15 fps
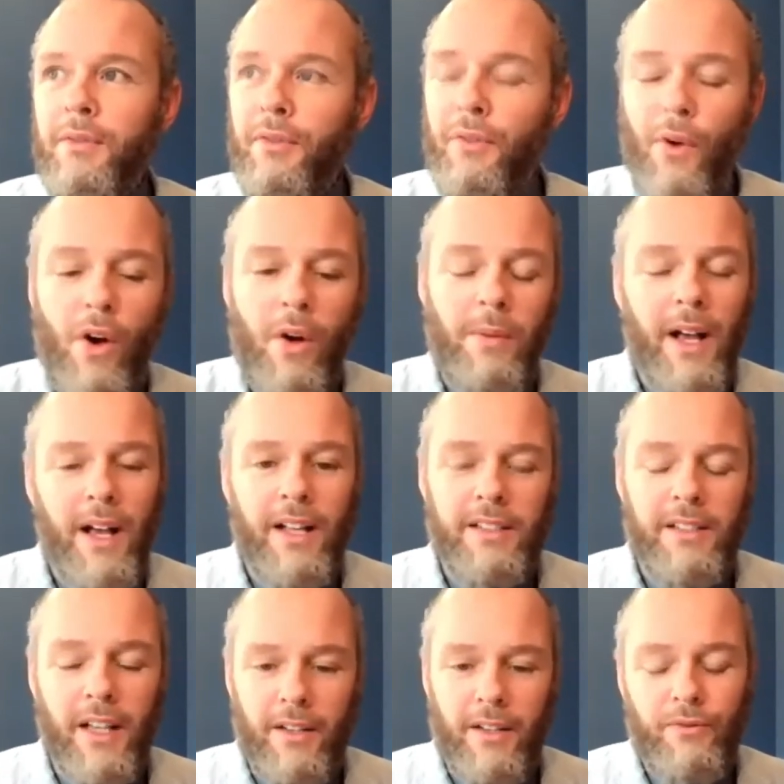form
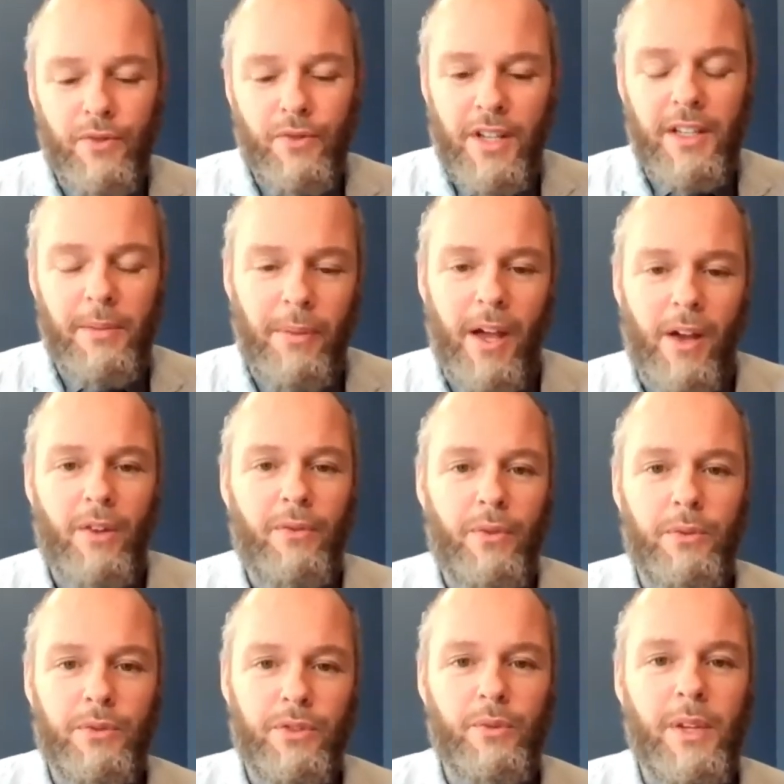a really
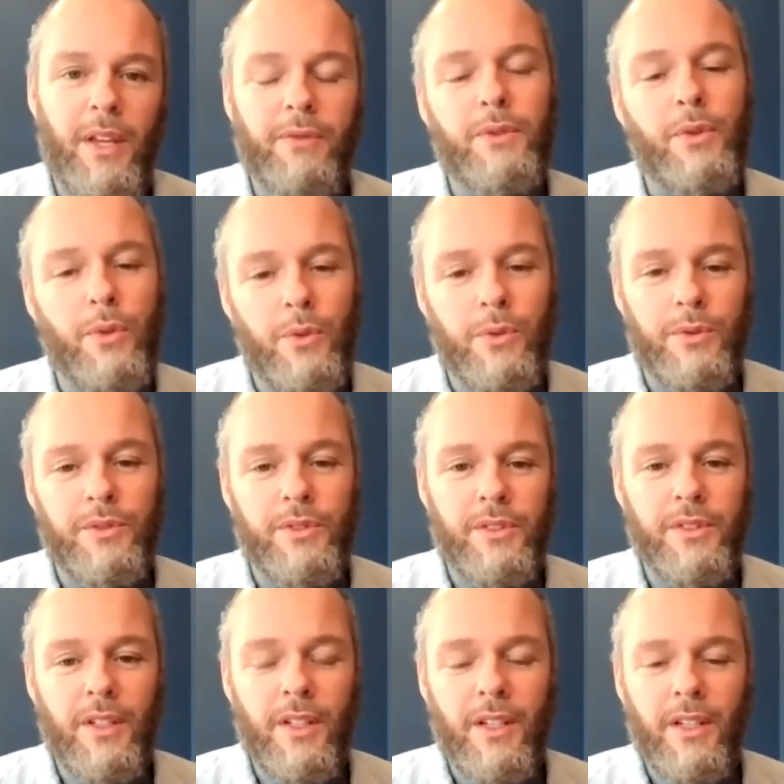powerful suite of
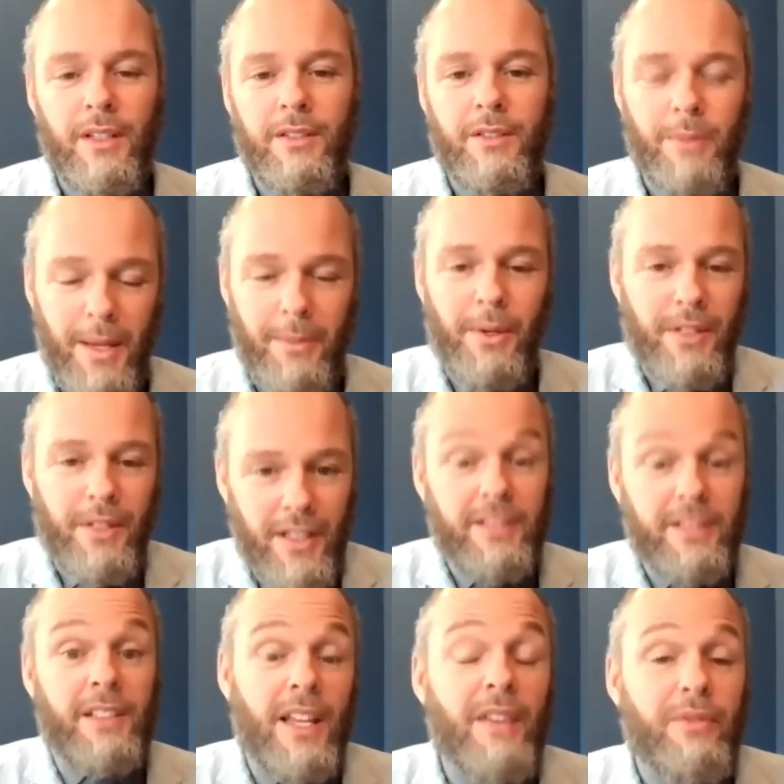tools to be able
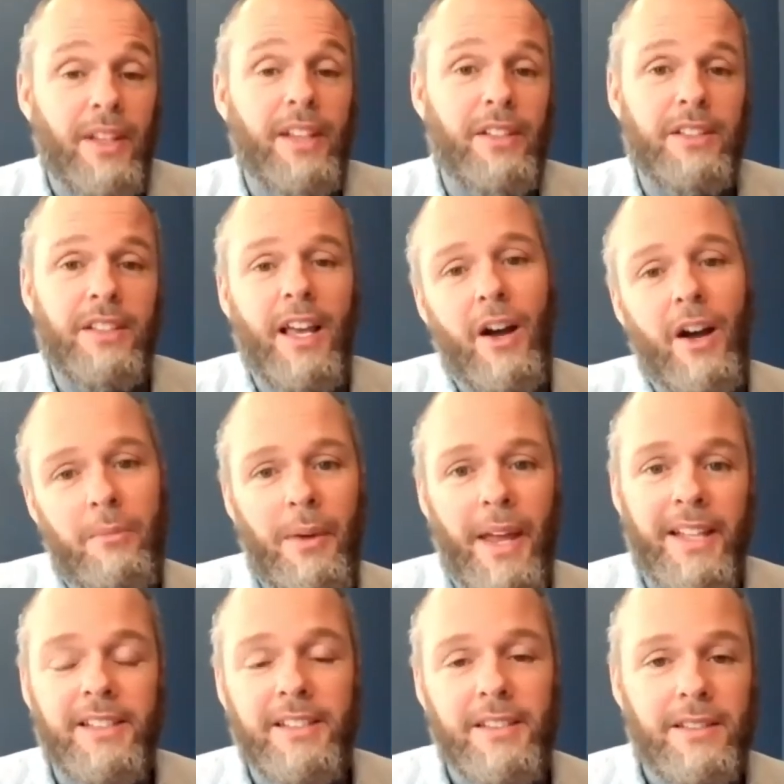to live, like you say, our
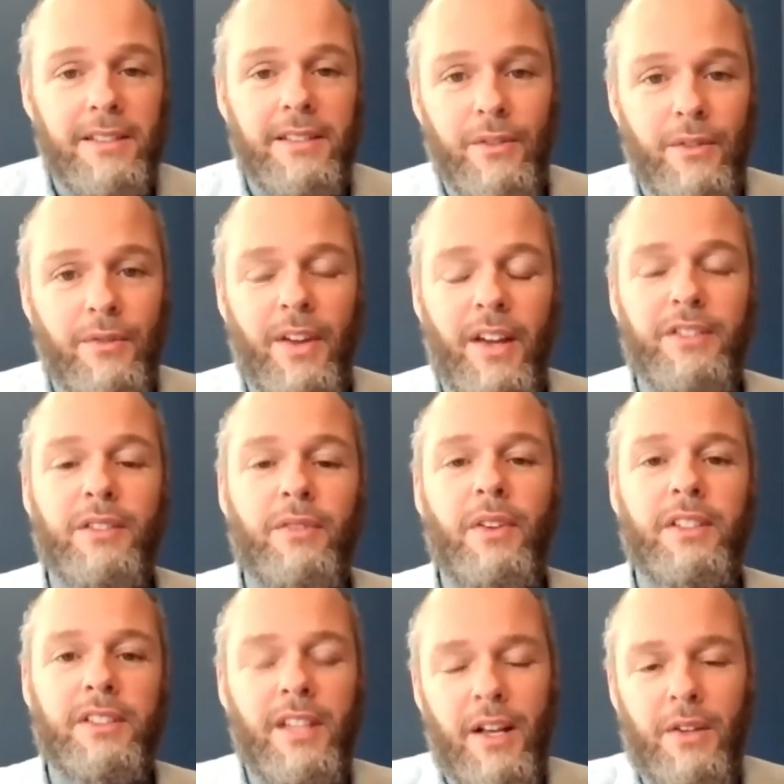best version of
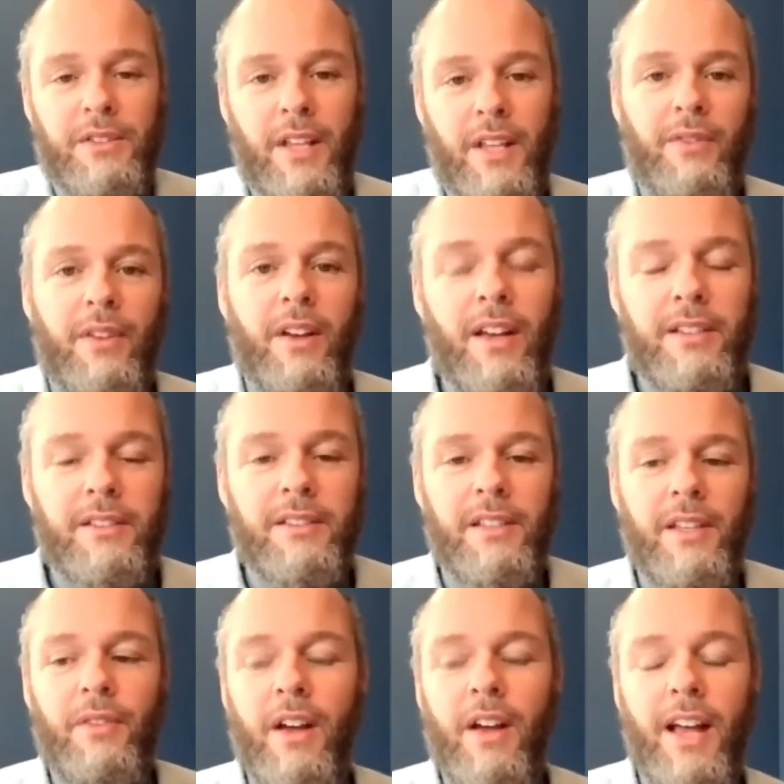ourselves
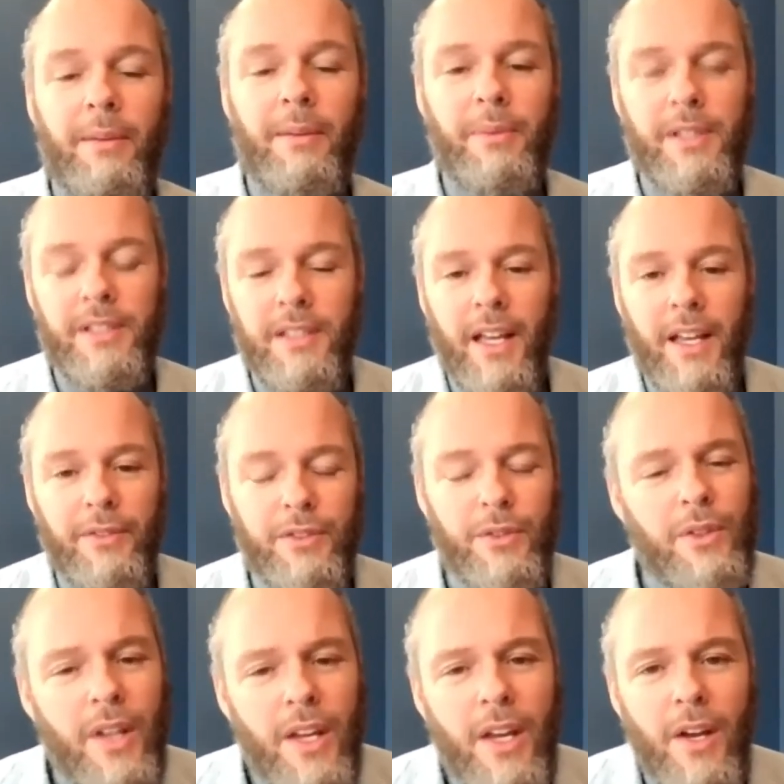and live our happiest life.
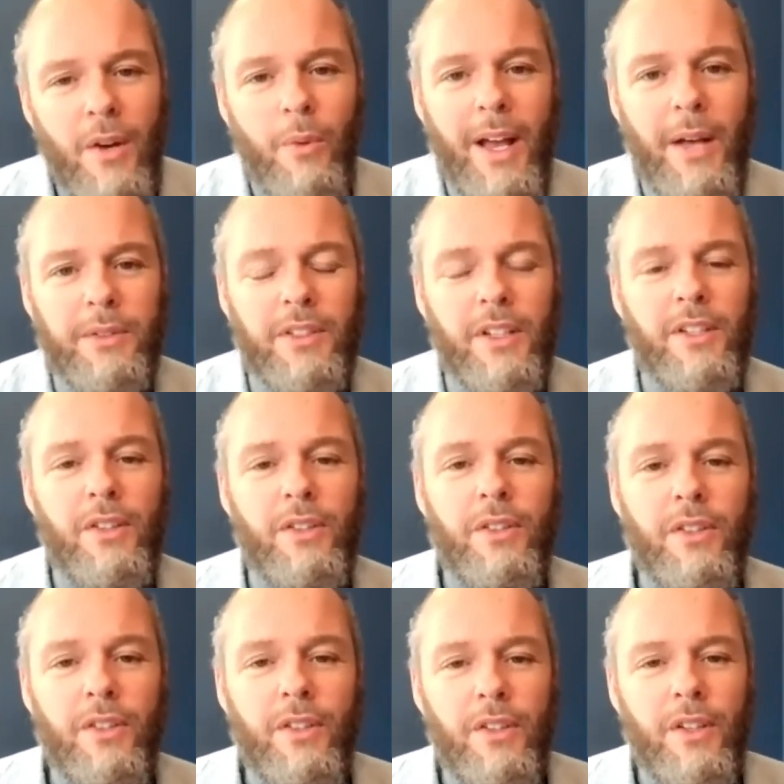So what else are
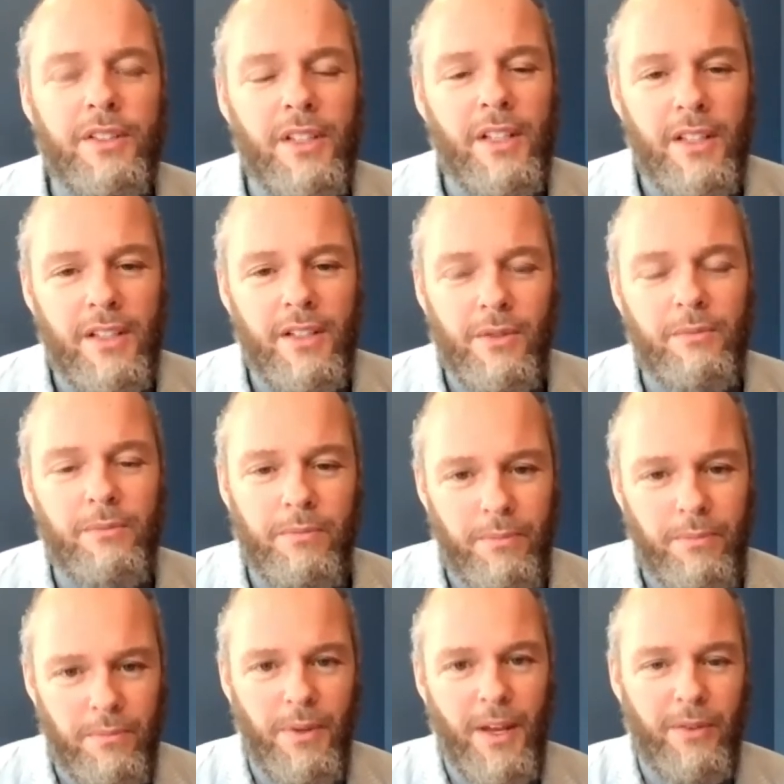you? Is it
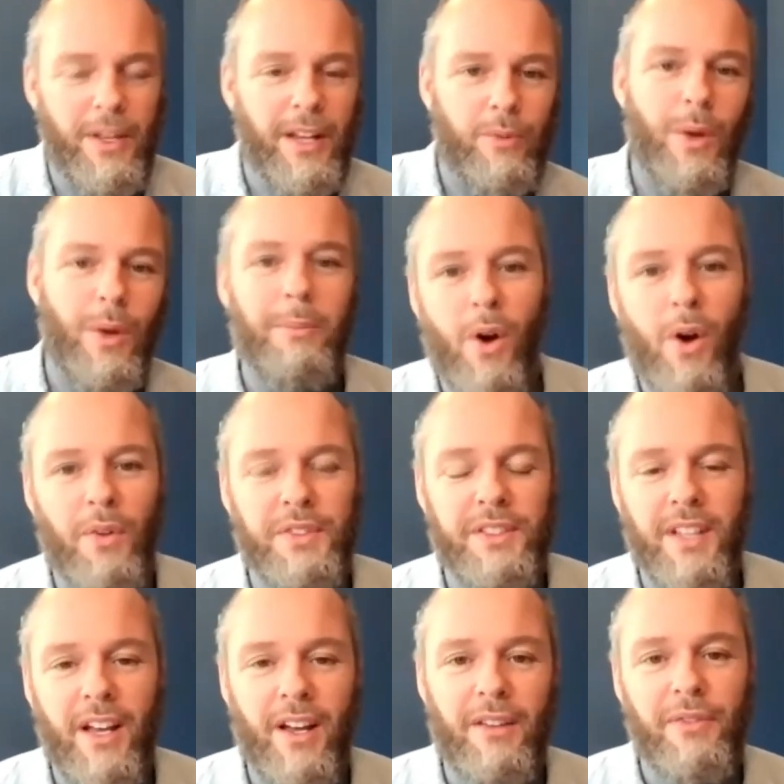bit of kind of Wim Hof
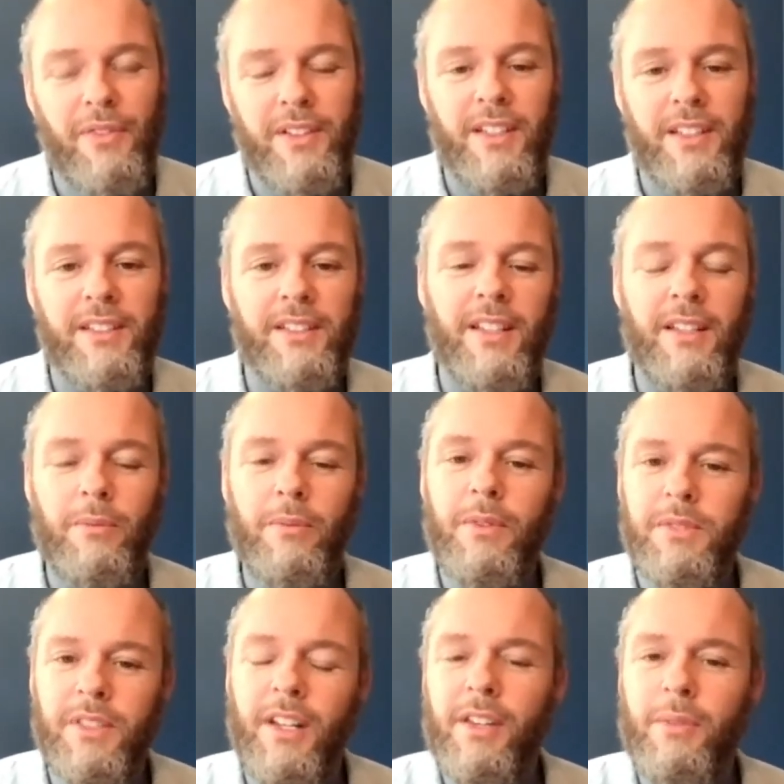stuff, and then
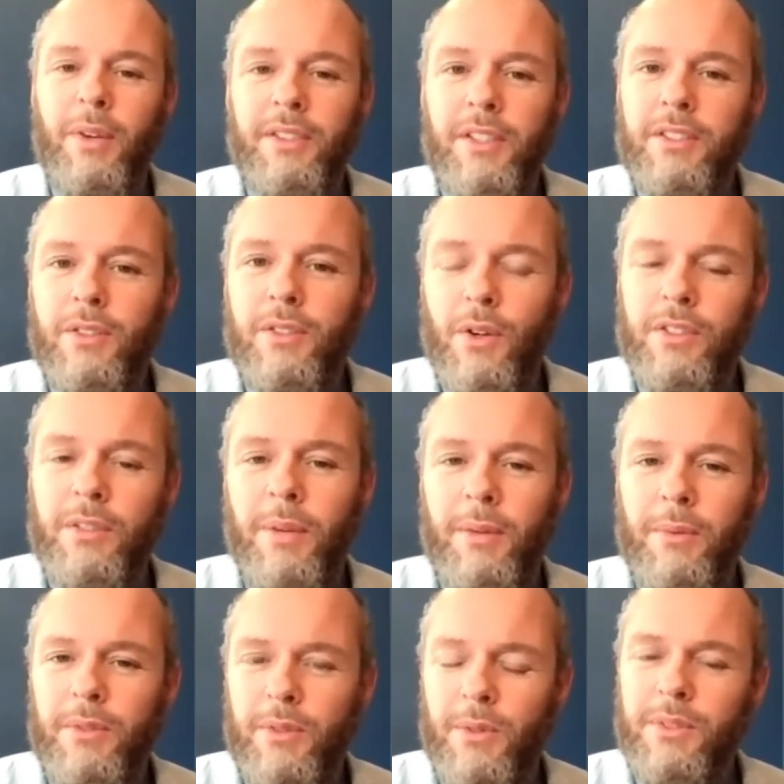there was another one you talked
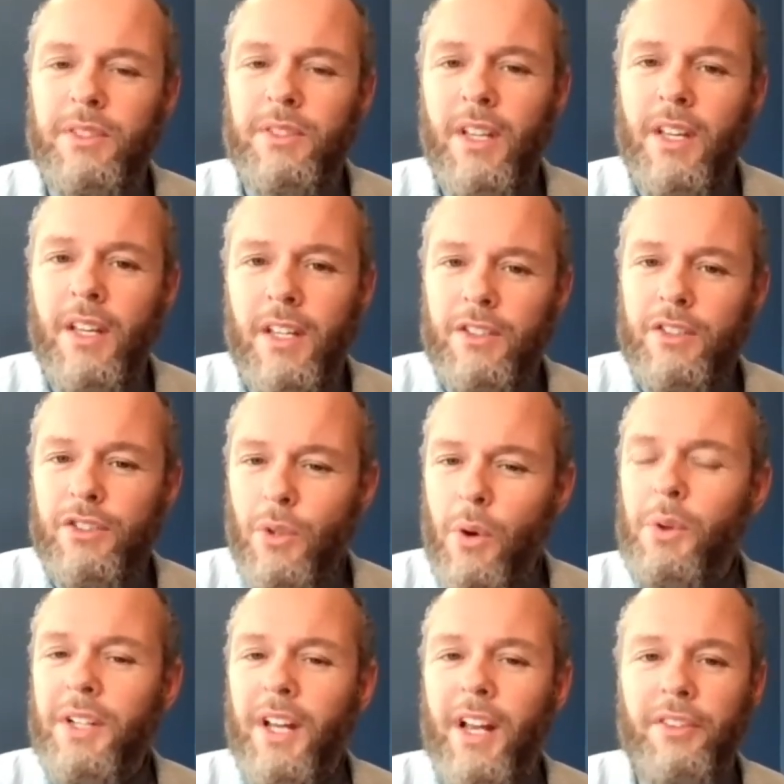about which was
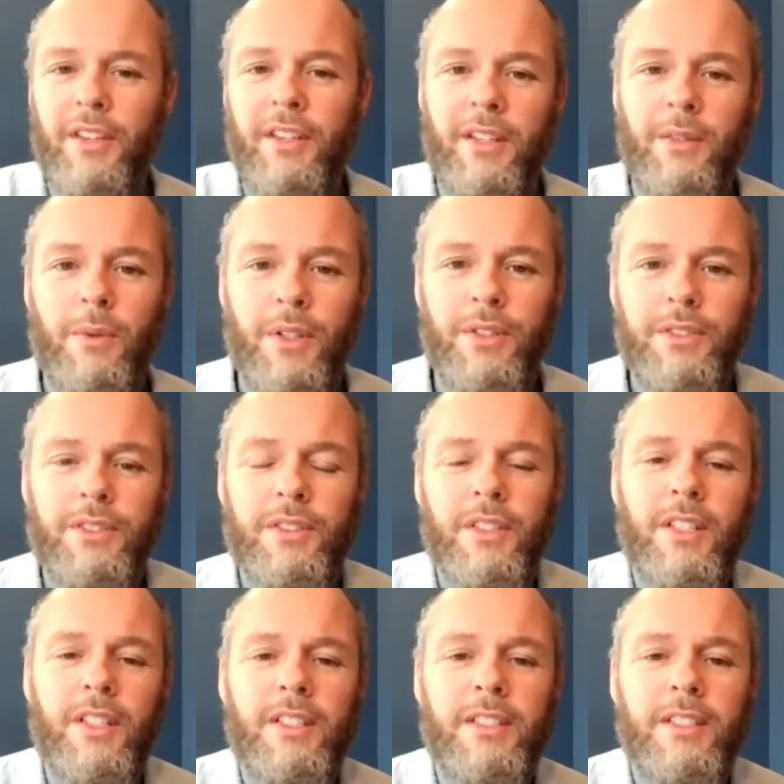sauna, I think it was.